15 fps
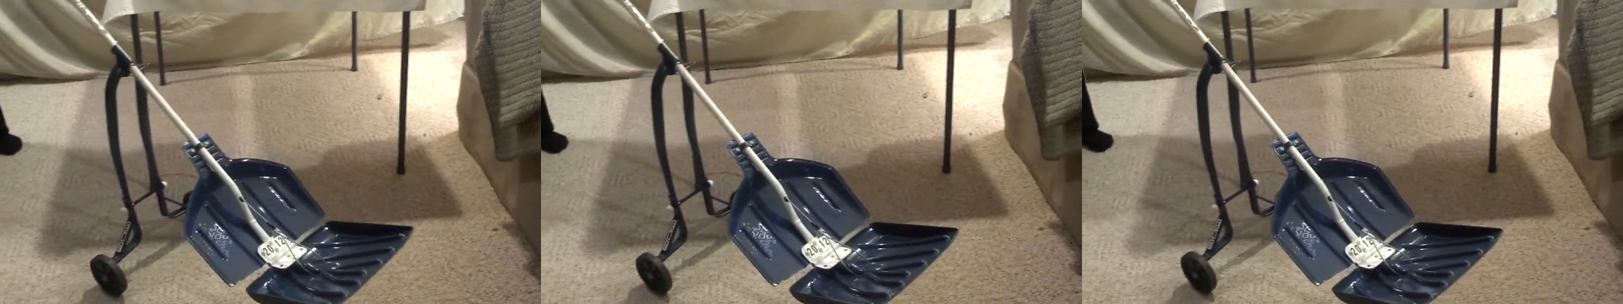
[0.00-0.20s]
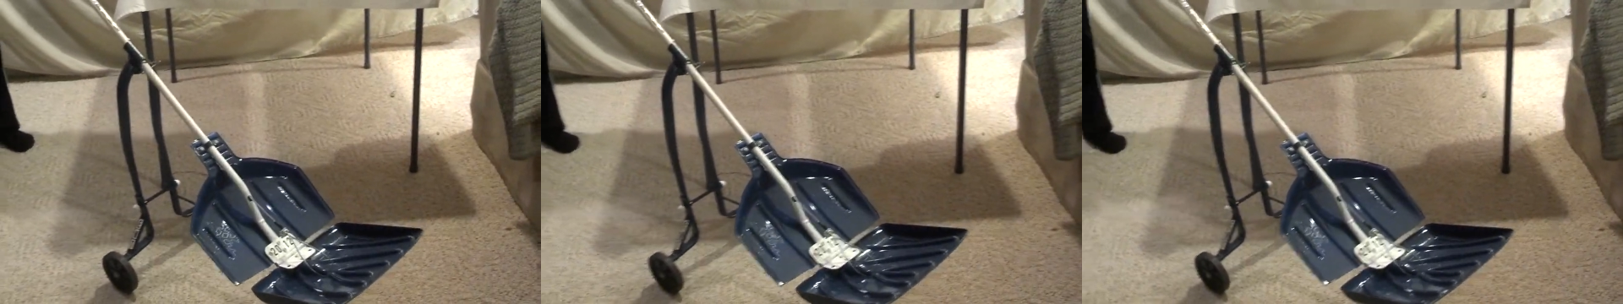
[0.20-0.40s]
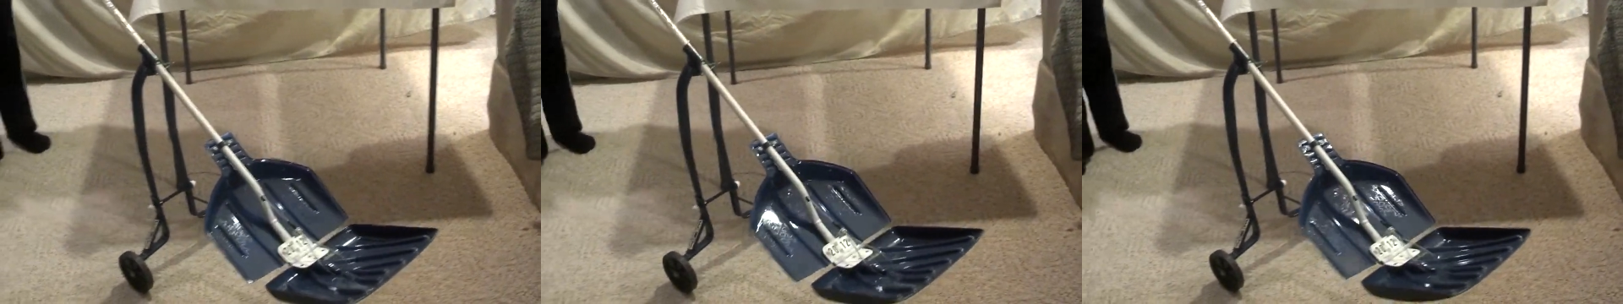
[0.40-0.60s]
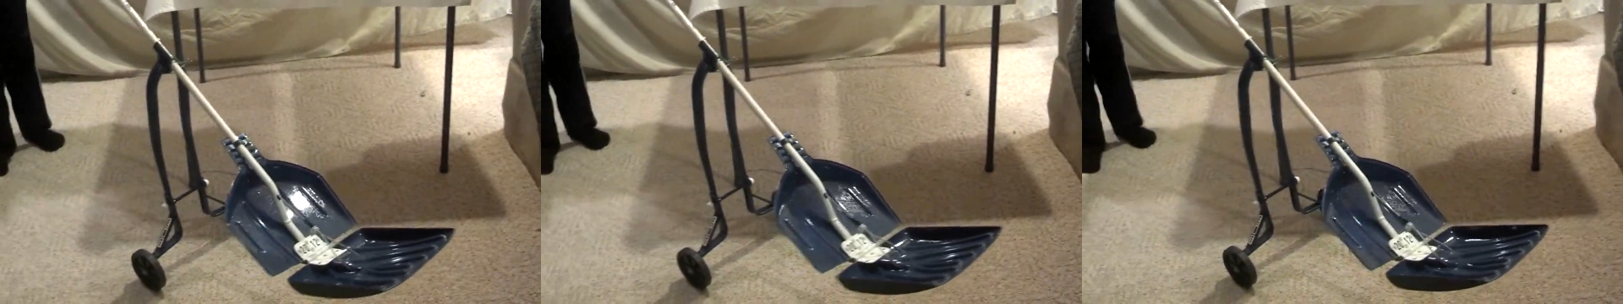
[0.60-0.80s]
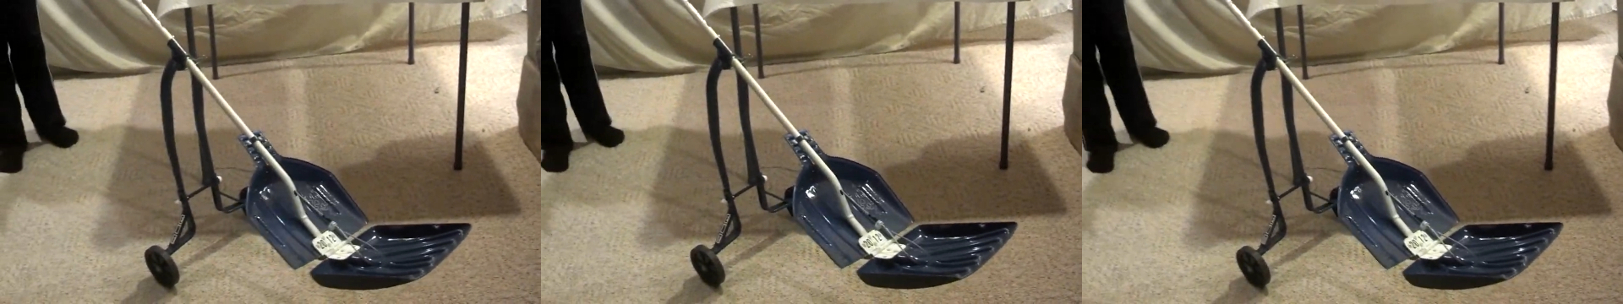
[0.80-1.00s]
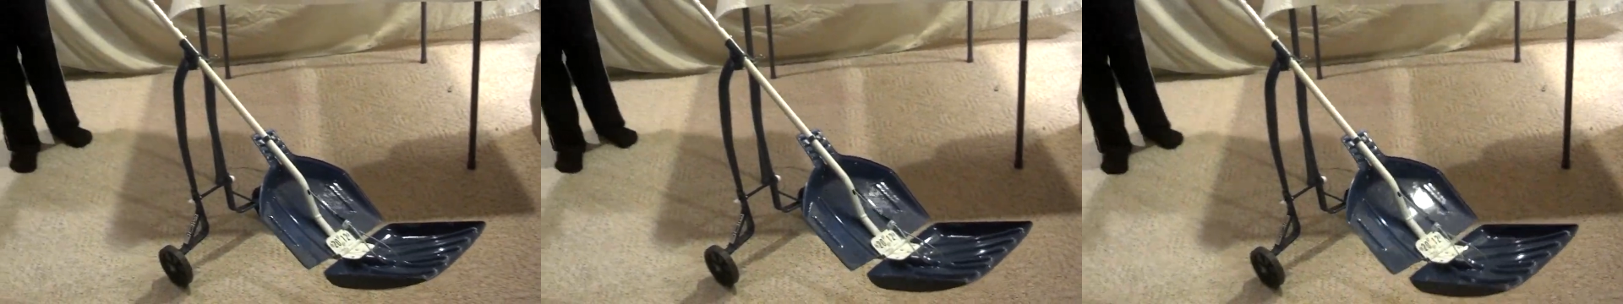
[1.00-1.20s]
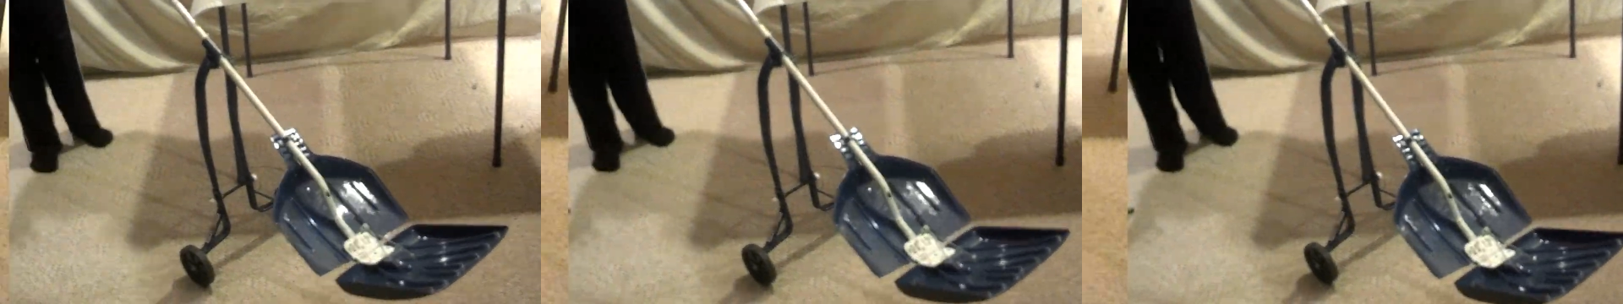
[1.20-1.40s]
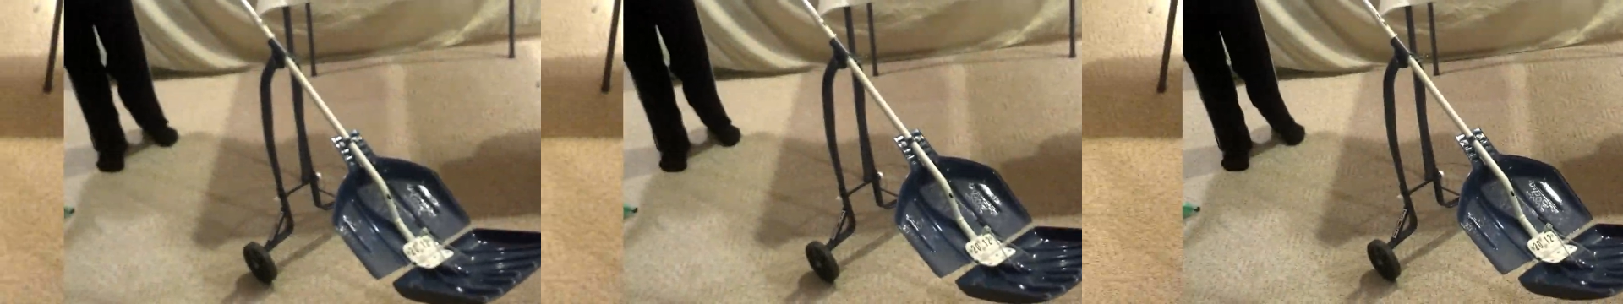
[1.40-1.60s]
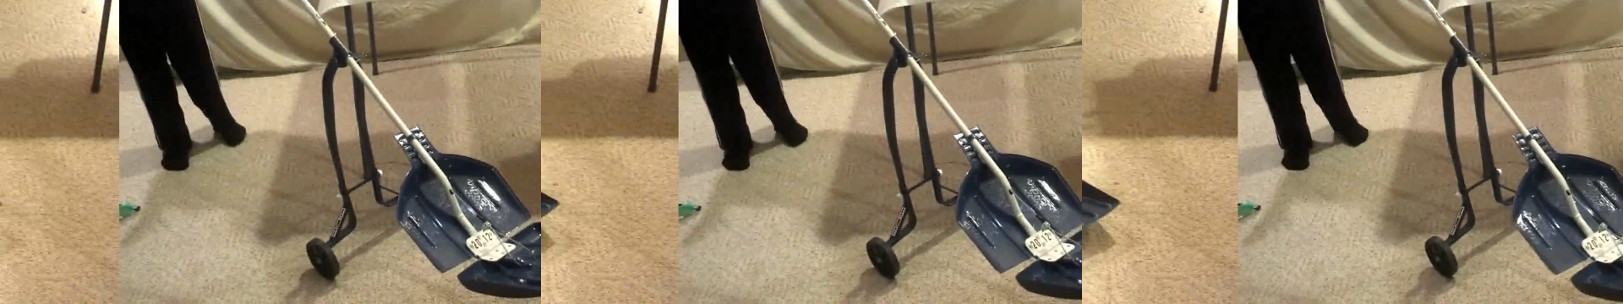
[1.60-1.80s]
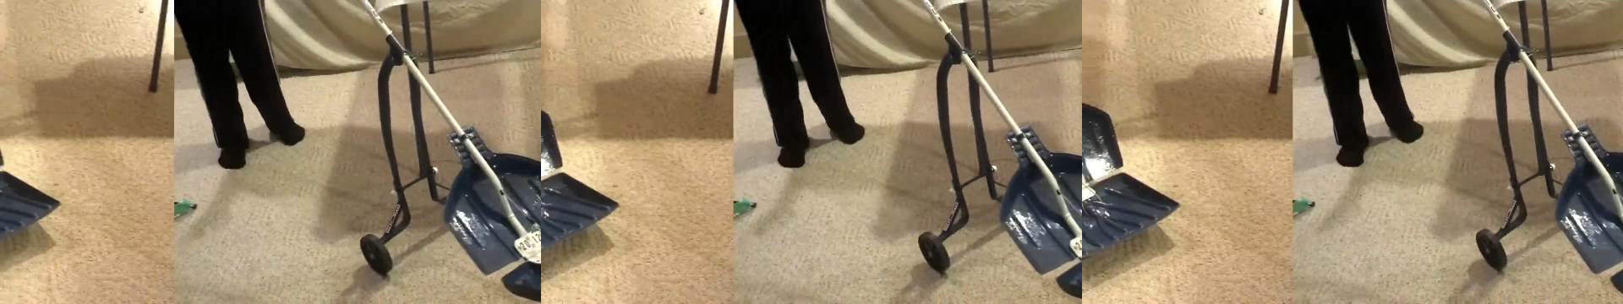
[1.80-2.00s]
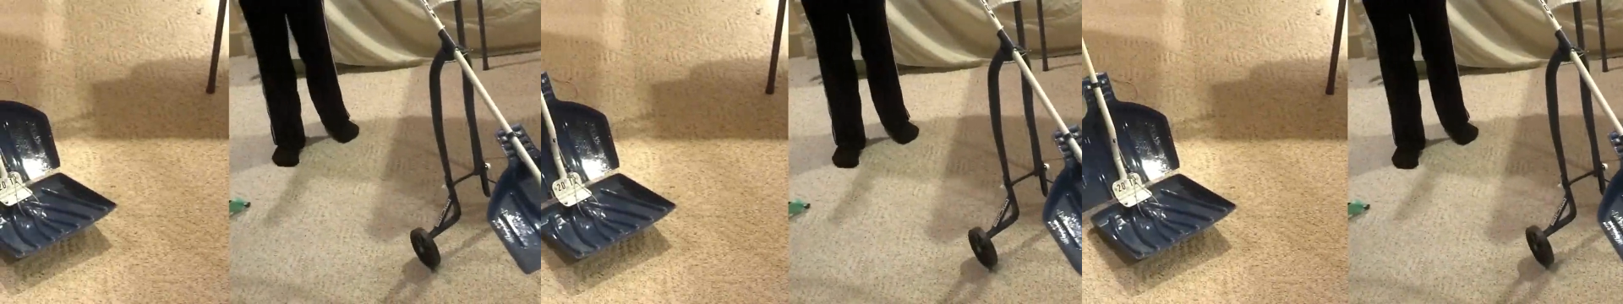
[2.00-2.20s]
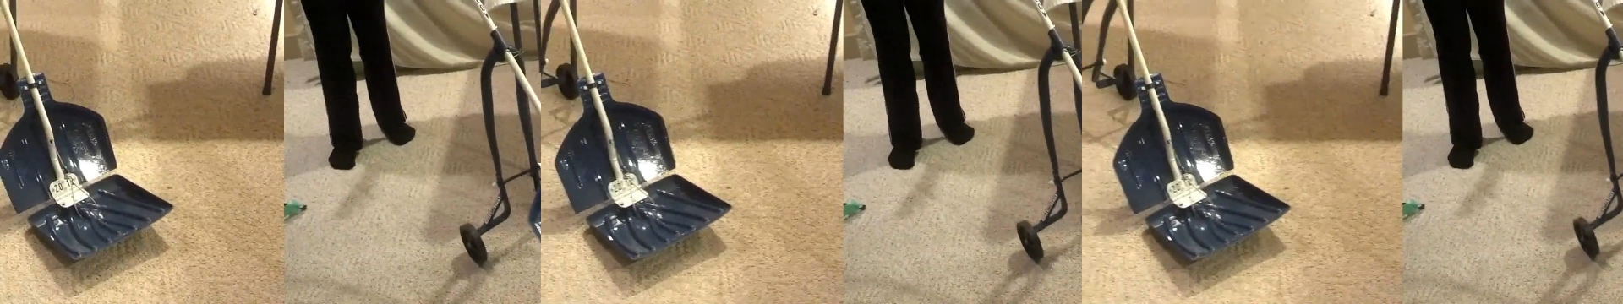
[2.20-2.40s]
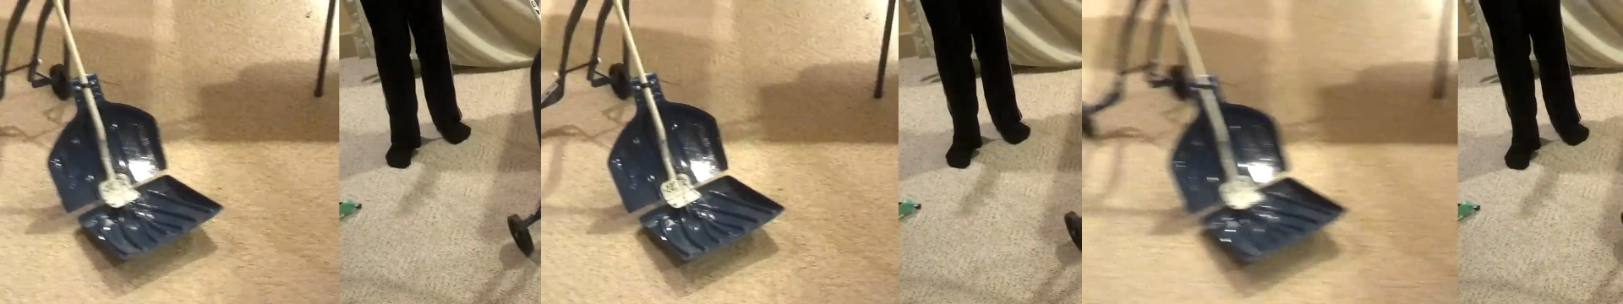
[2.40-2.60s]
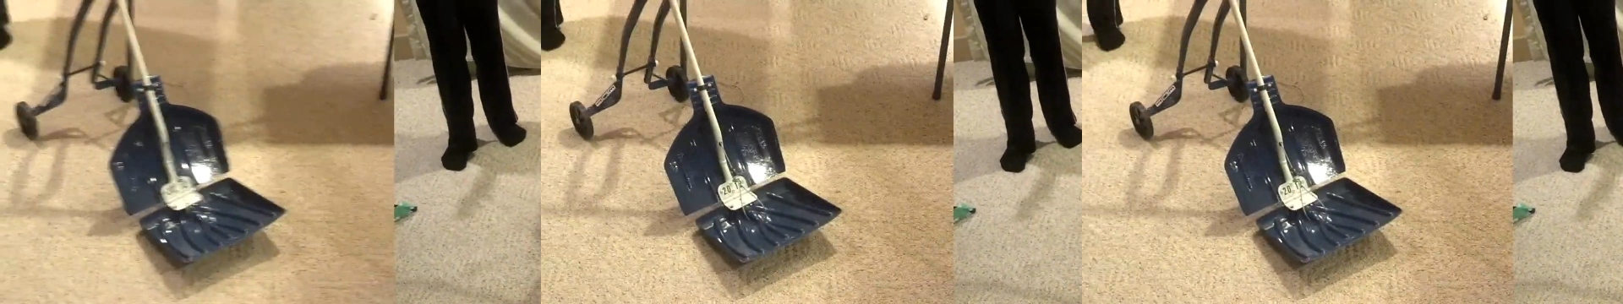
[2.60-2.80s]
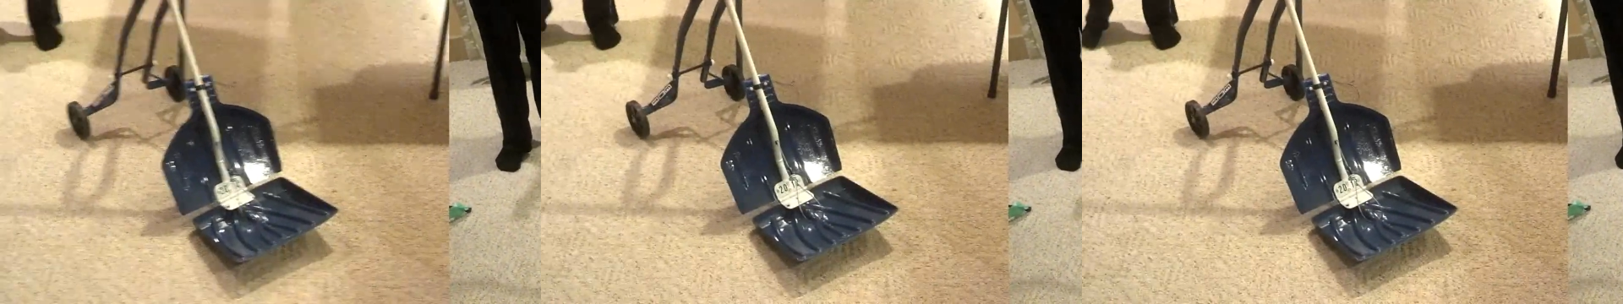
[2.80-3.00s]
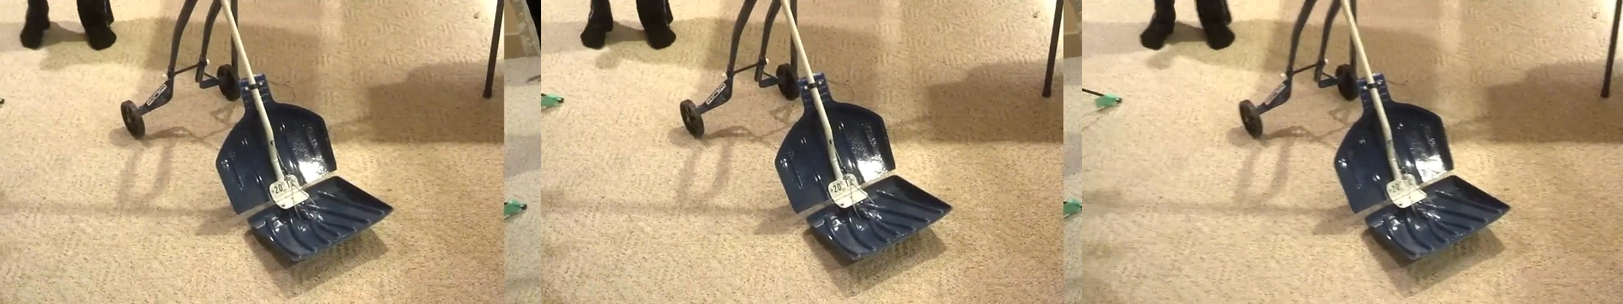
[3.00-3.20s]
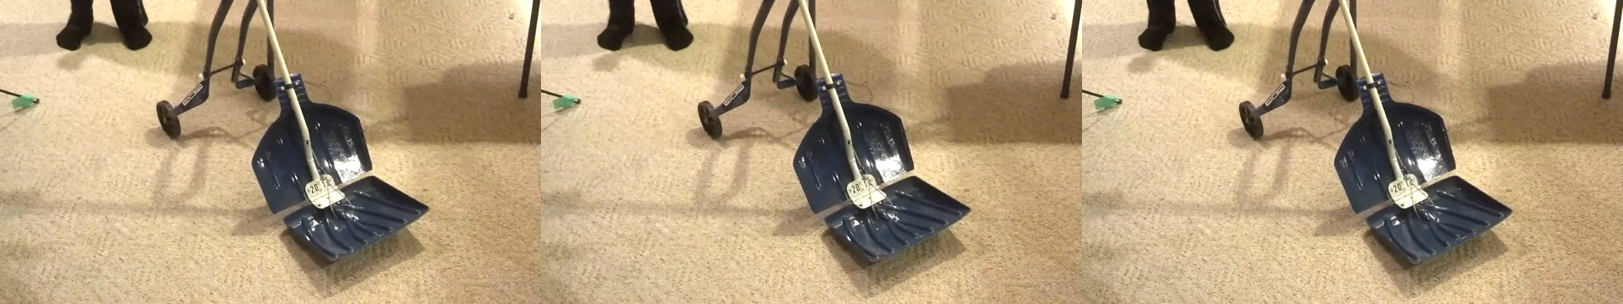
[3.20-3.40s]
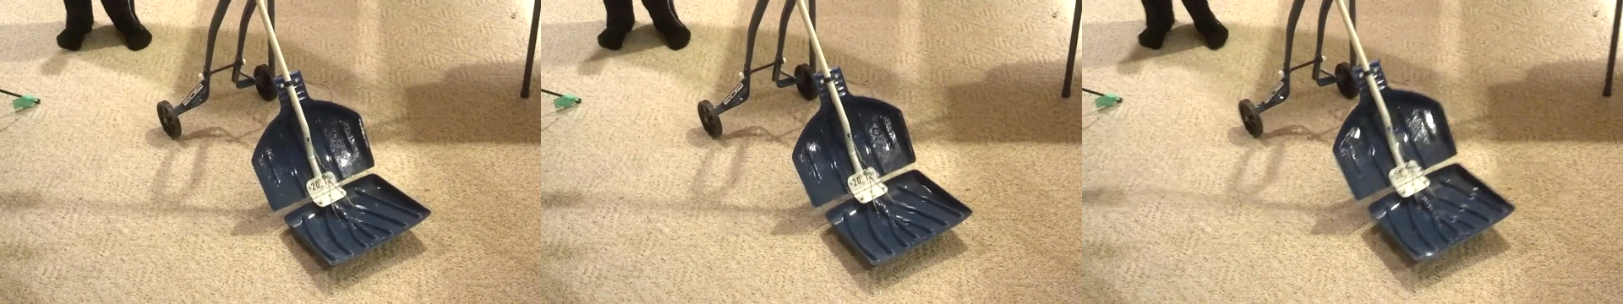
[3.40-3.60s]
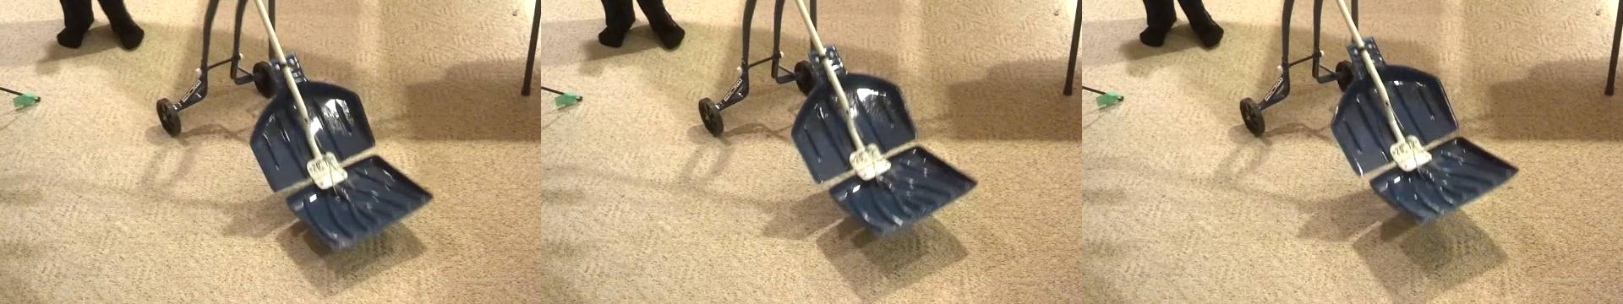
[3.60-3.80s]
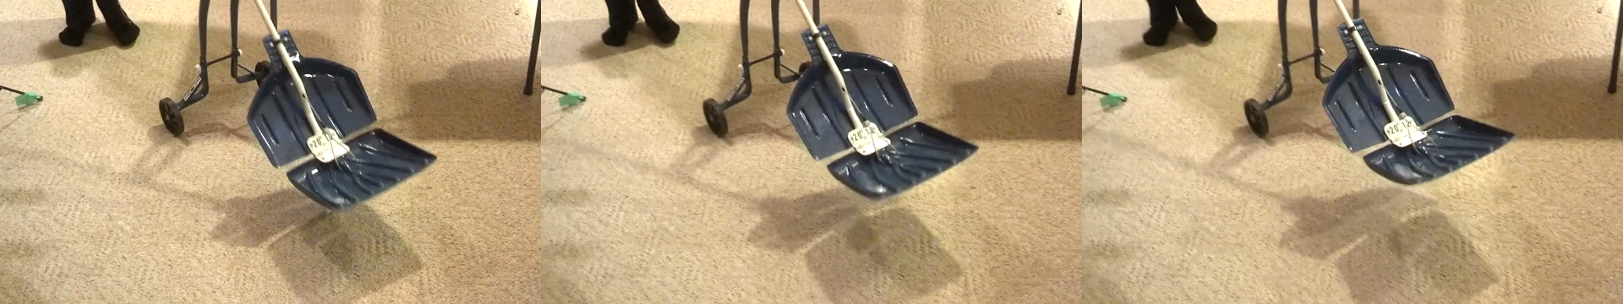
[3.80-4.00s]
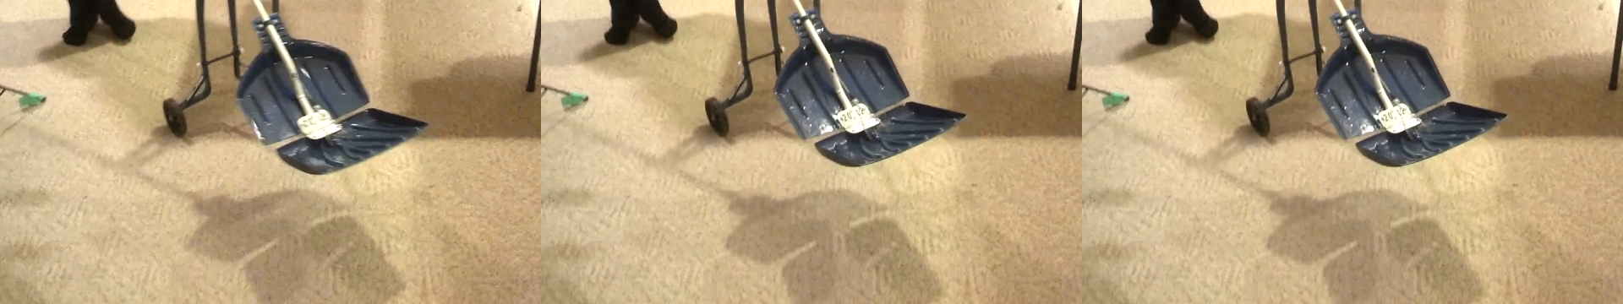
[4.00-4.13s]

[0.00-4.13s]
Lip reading: [unreadable: no face in view]